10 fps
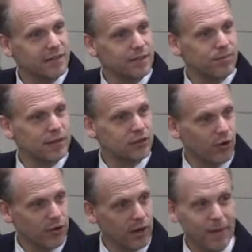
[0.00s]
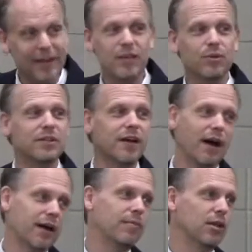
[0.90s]
the praetorium and he would
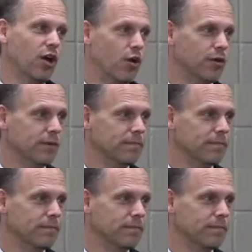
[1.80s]
not come alone.